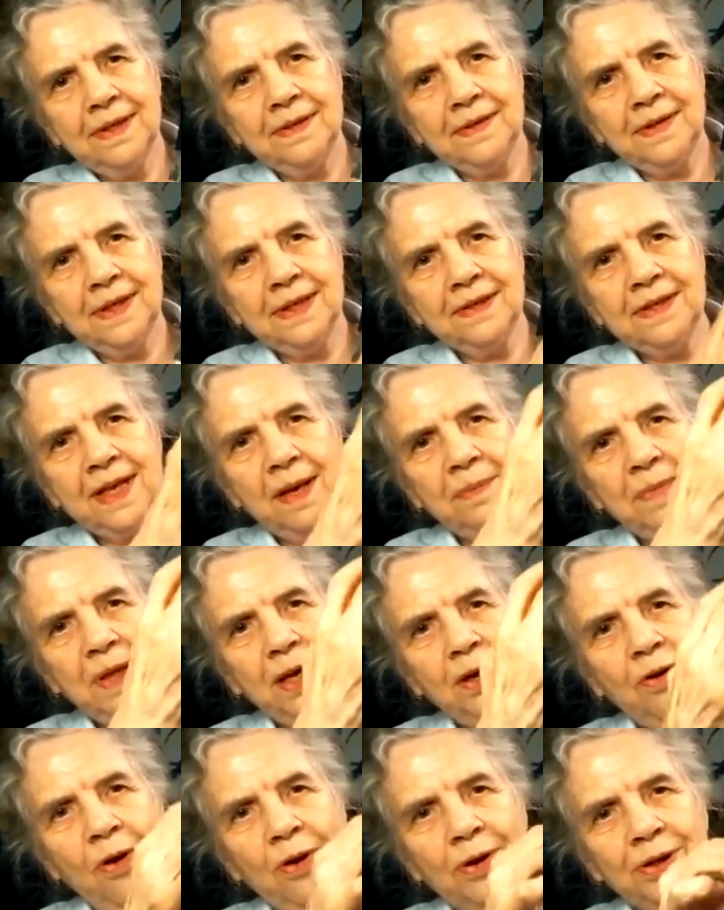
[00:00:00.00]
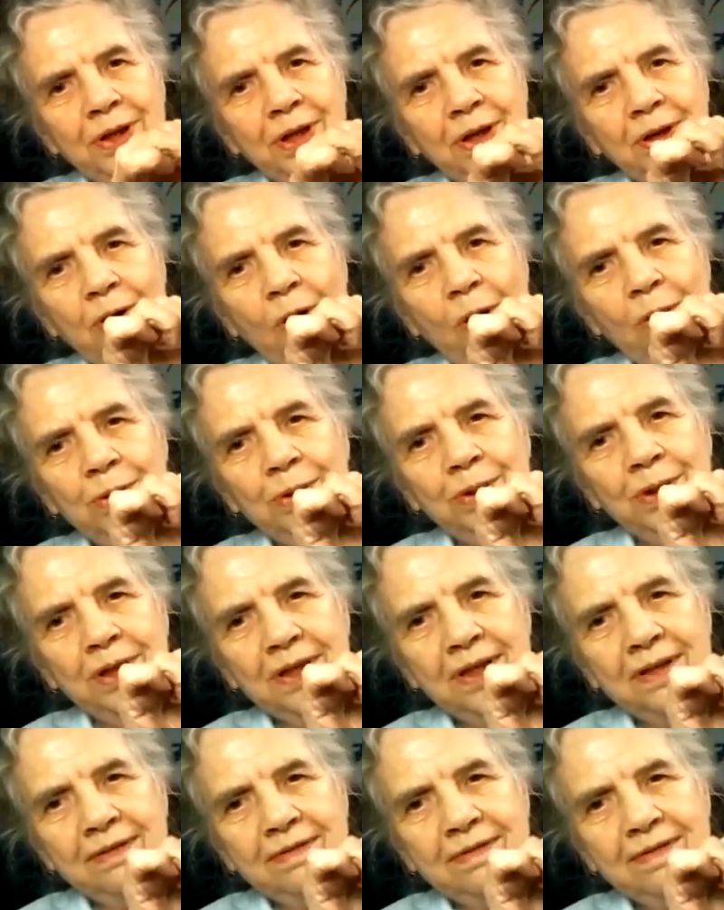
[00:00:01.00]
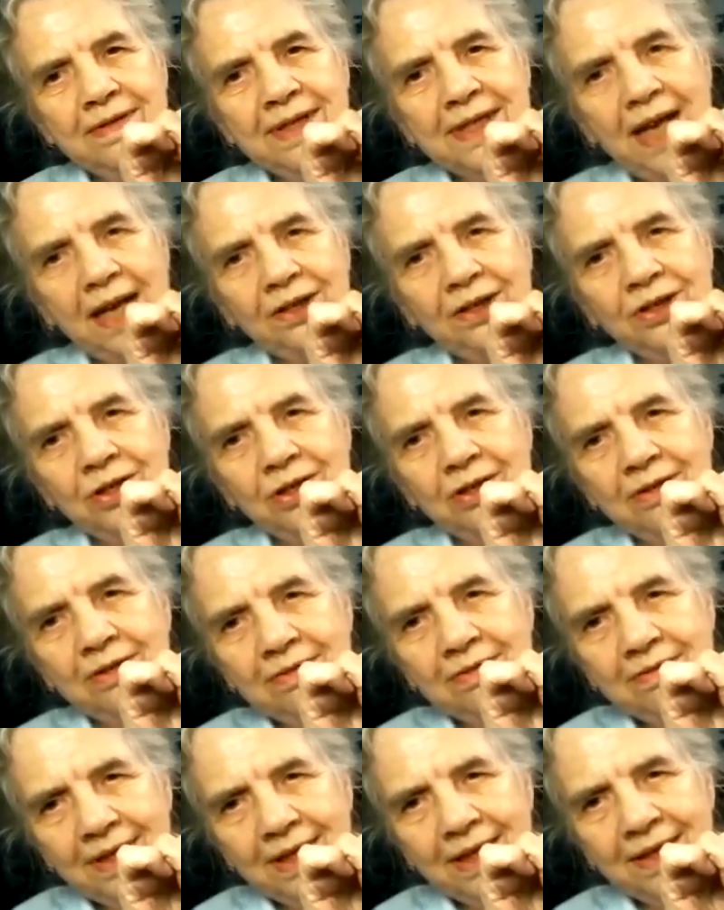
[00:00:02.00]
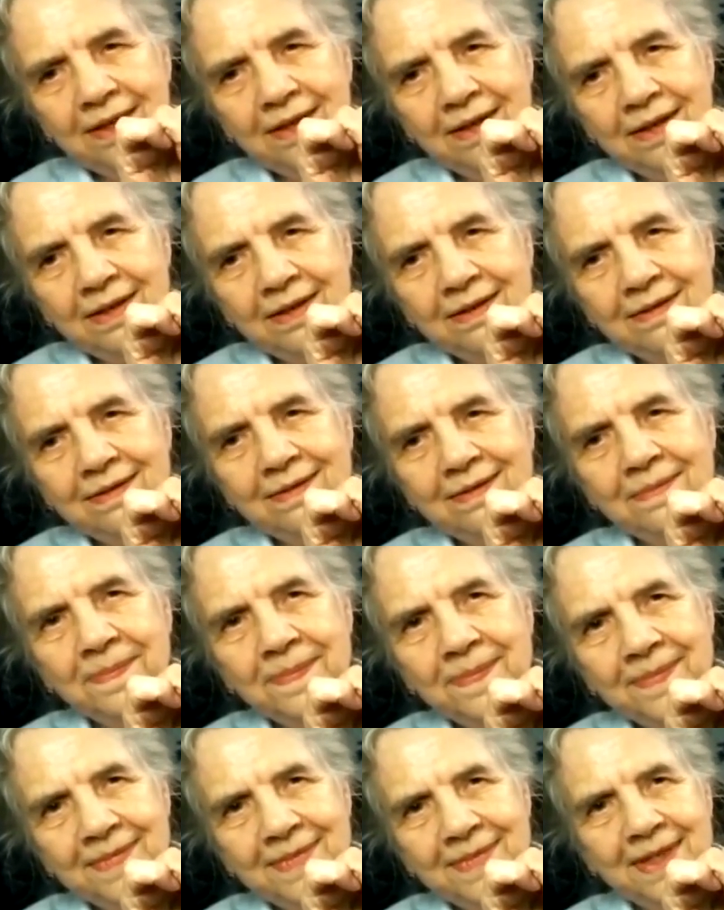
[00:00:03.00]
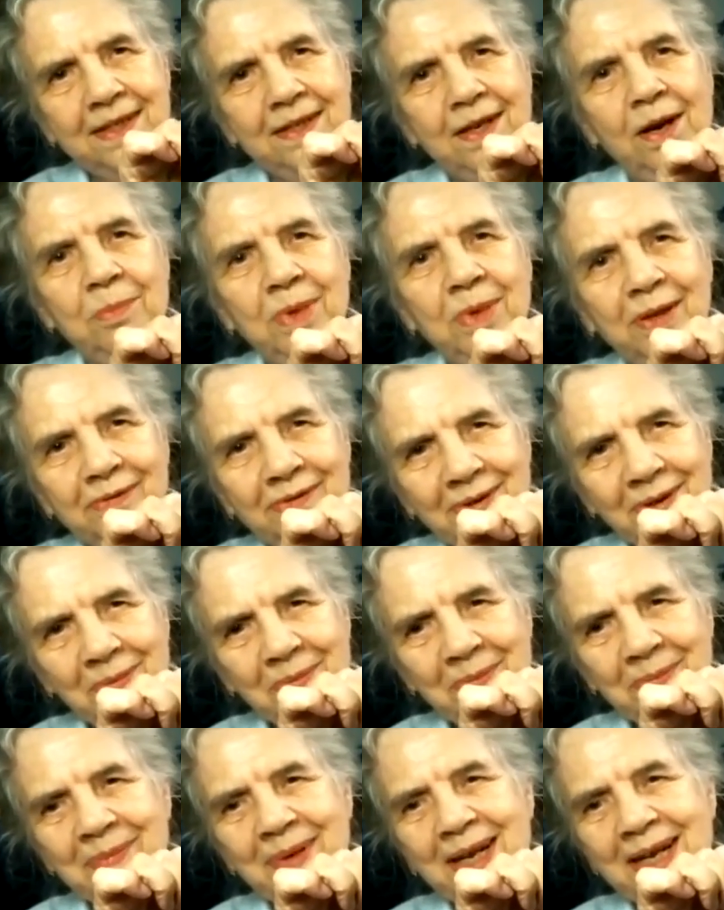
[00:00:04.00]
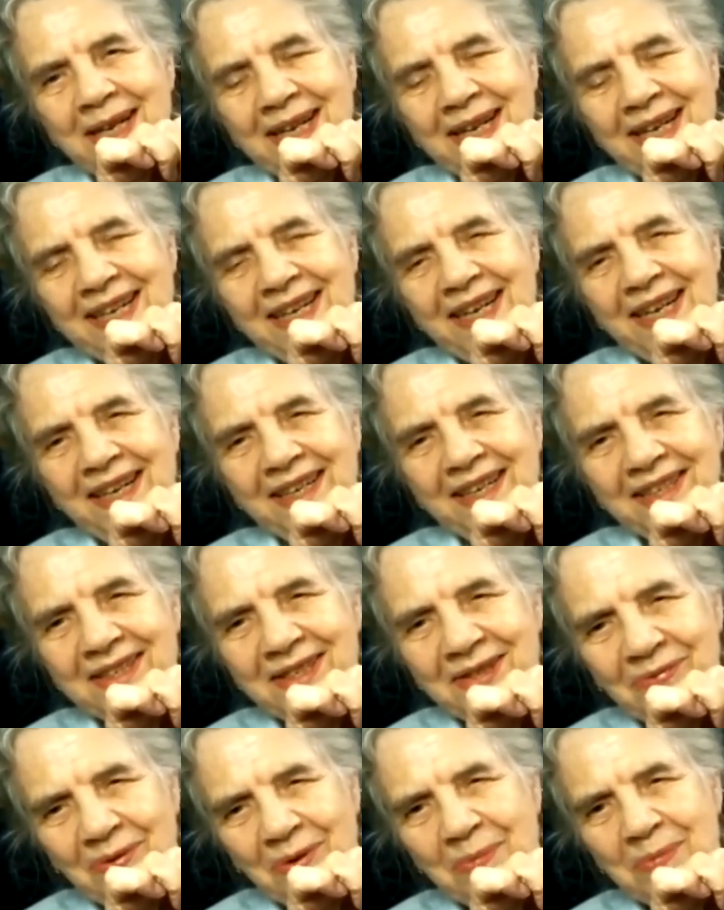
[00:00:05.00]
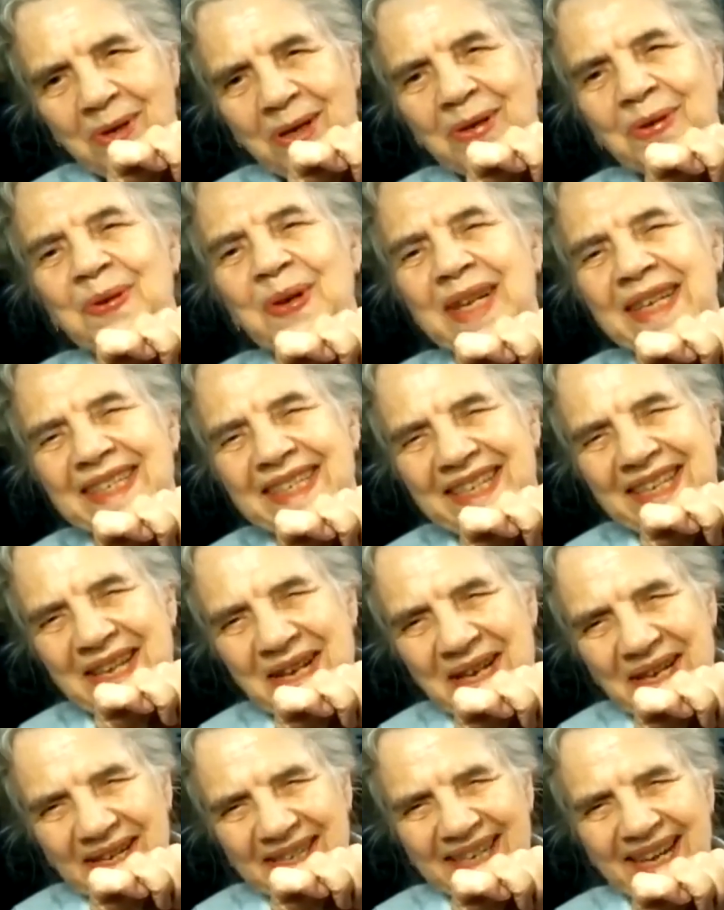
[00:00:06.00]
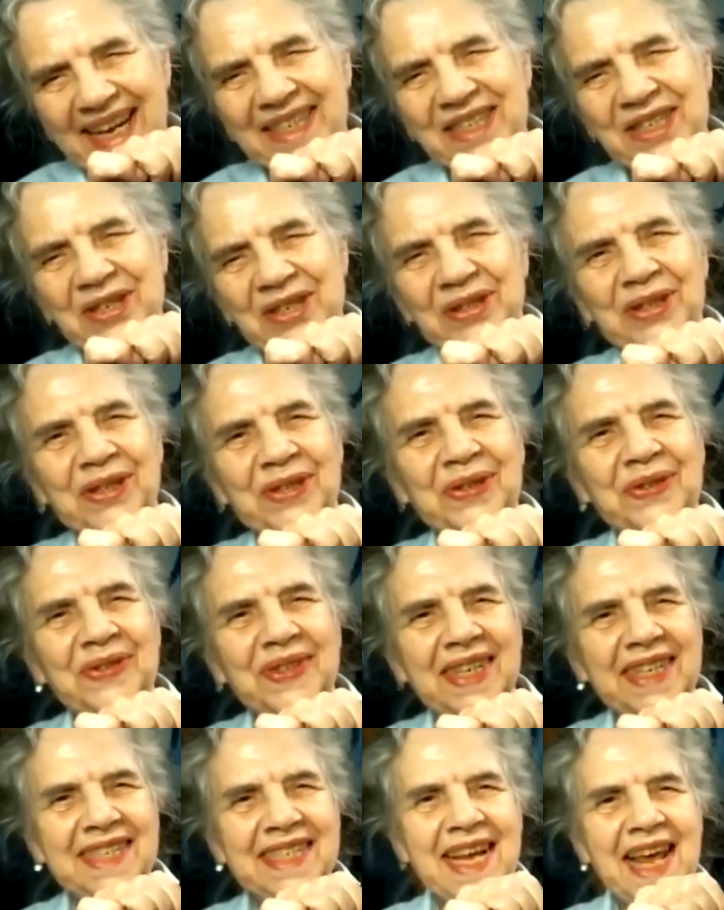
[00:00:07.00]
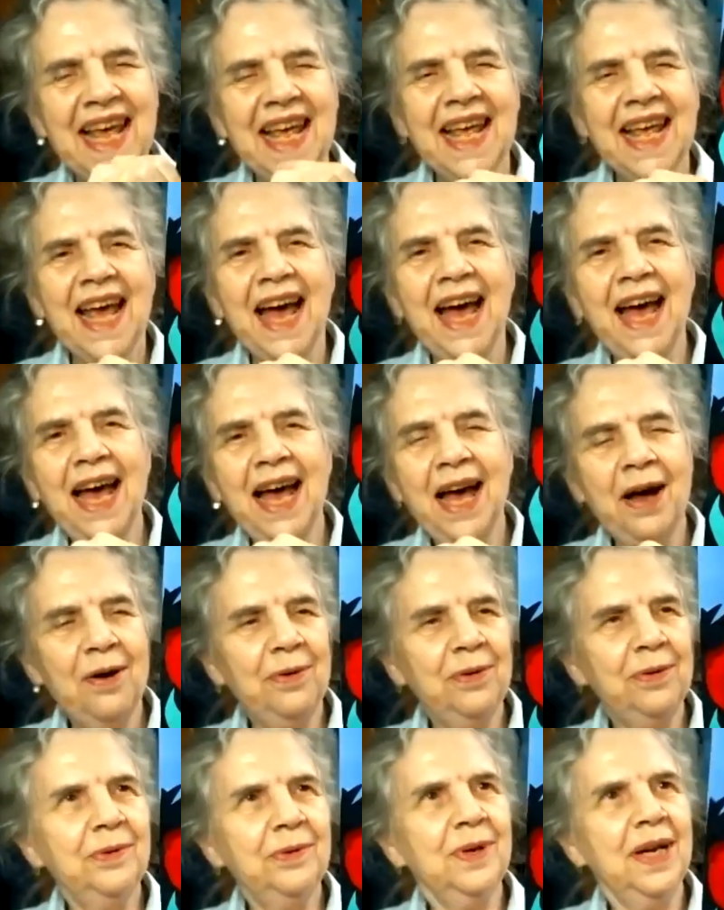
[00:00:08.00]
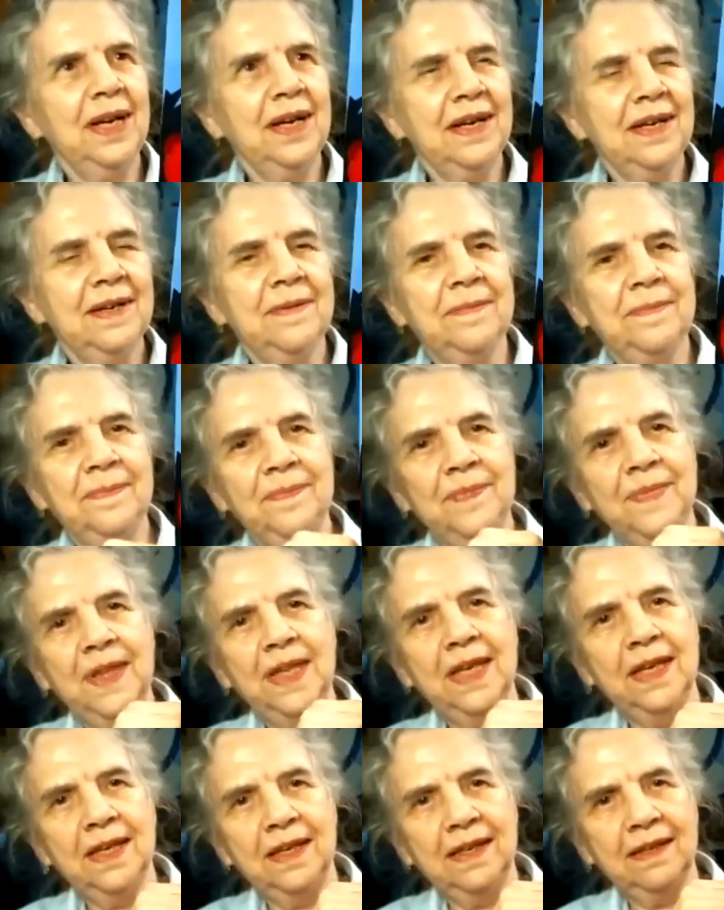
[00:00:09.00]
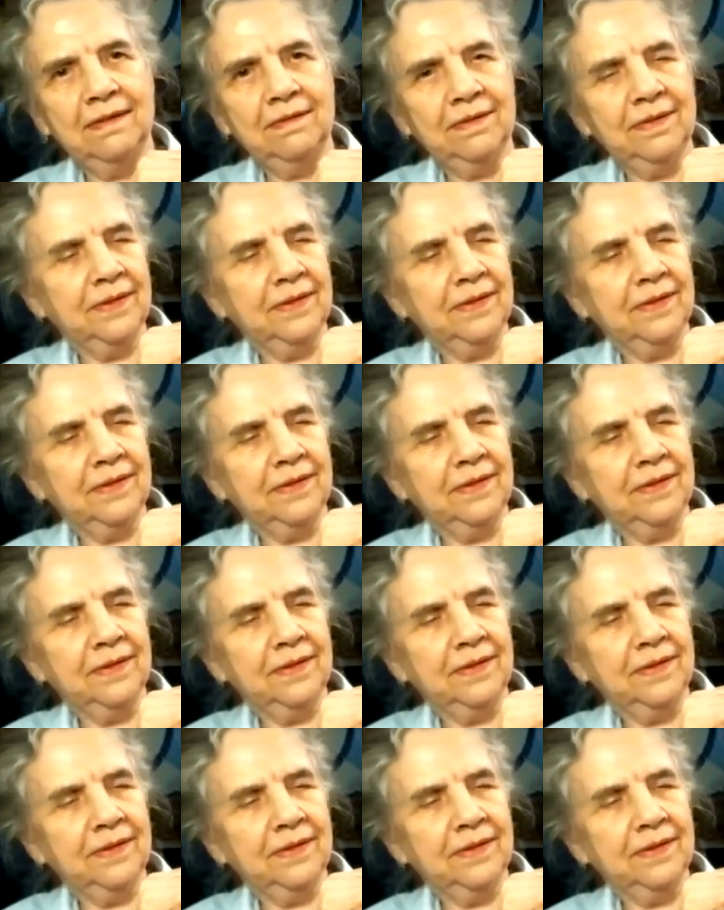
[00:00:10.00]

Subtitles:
there's something called the golden section, and it's coming from, I guess, from Greece, ancient Greece, how they